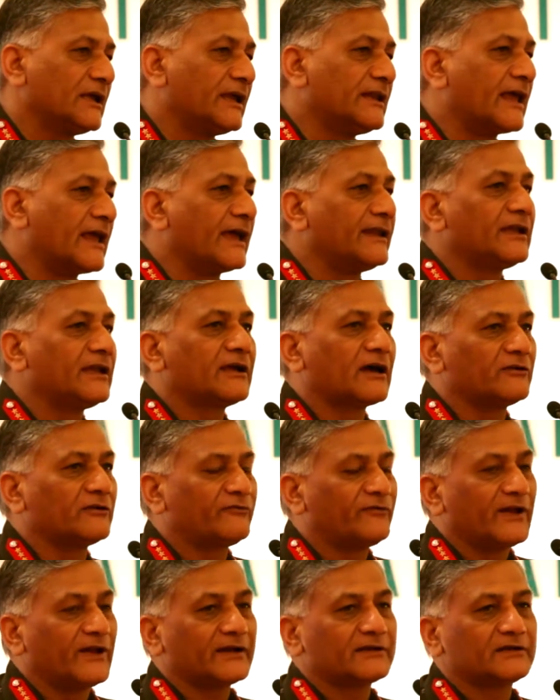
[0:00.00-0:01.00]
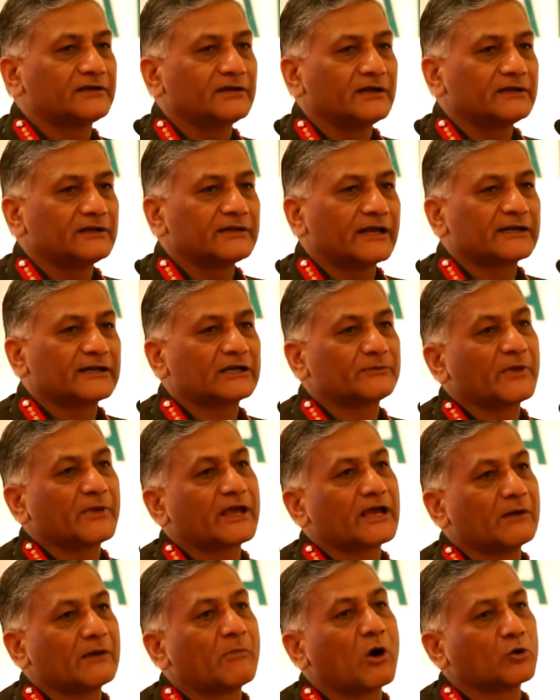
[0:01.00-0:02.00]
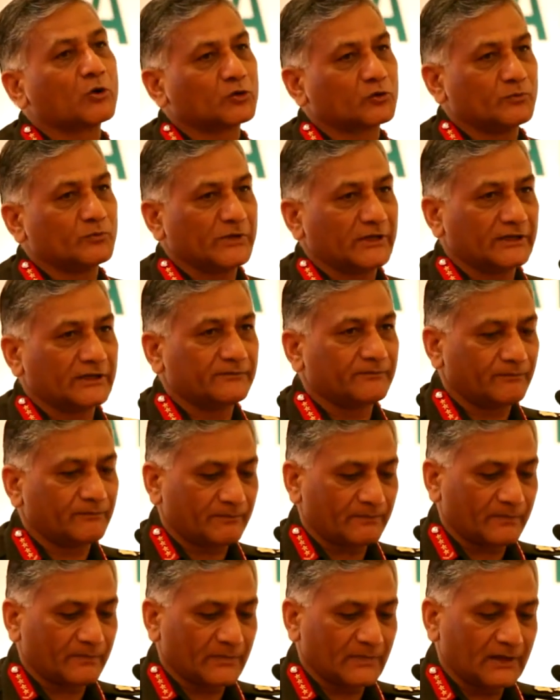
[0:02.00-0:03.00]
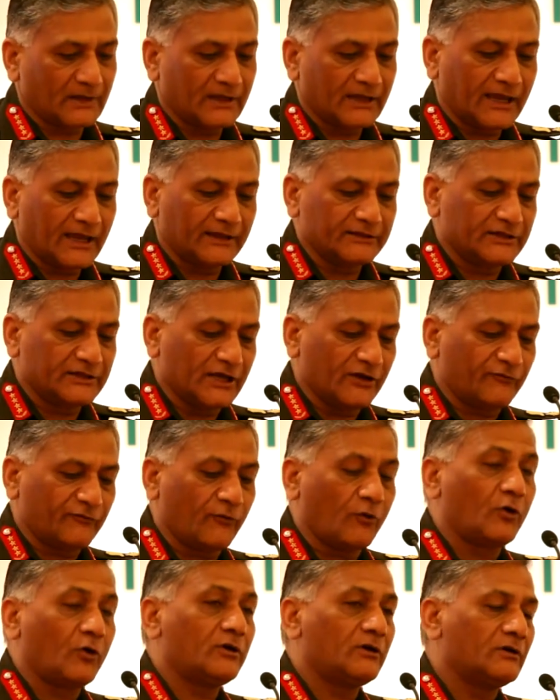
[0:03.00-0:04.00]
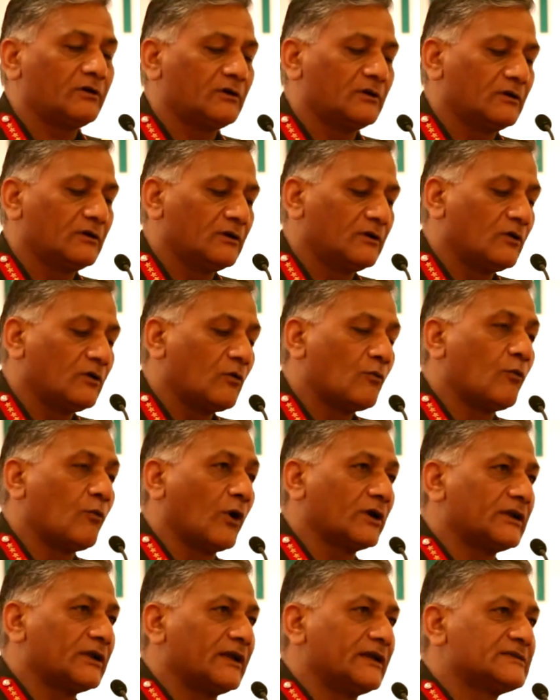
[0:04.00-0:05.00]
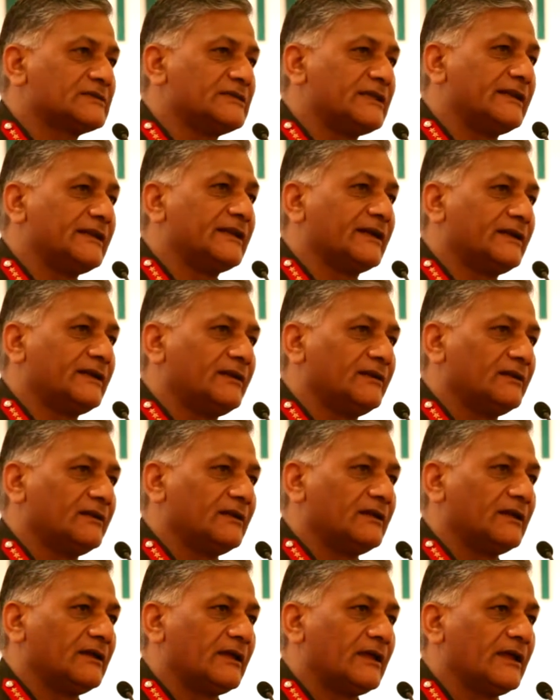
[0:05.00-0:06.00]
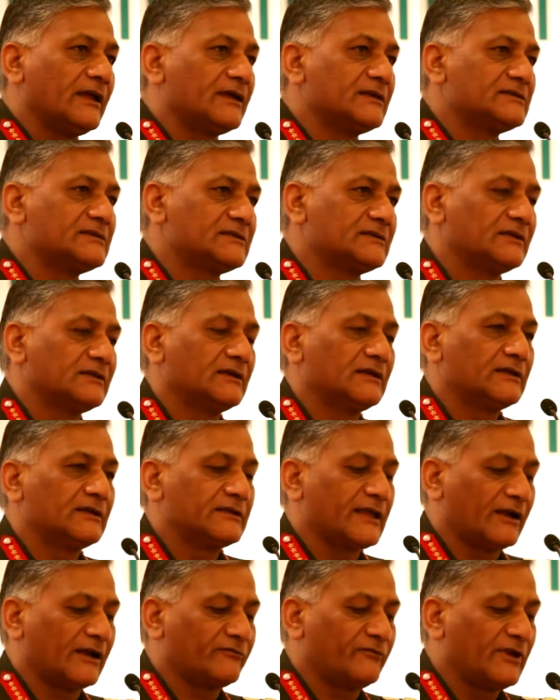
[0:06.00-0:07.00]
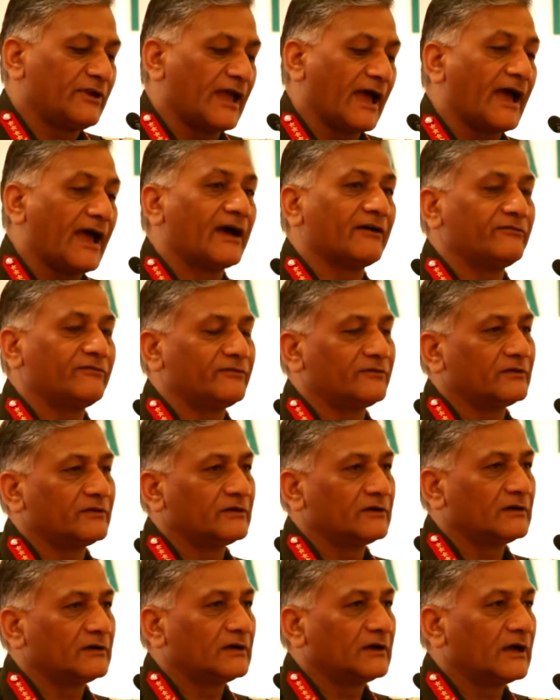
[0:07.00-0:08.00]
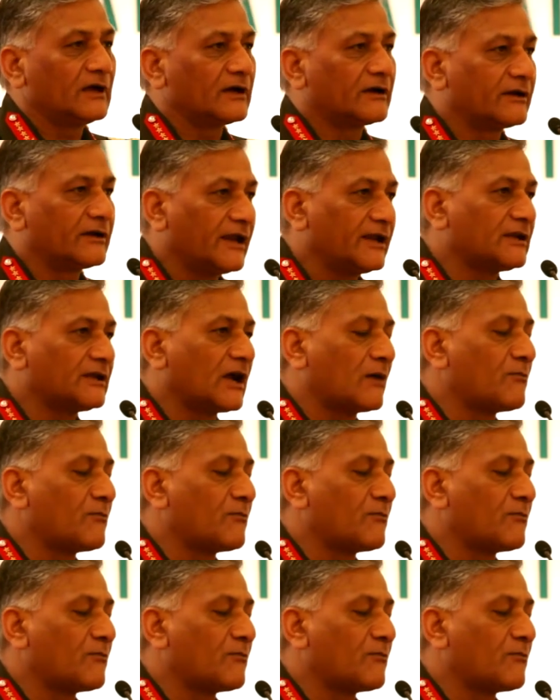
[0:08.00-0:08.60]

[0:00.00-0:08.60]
in any conflict that it may come out to. And therefore, what is needed is that we have great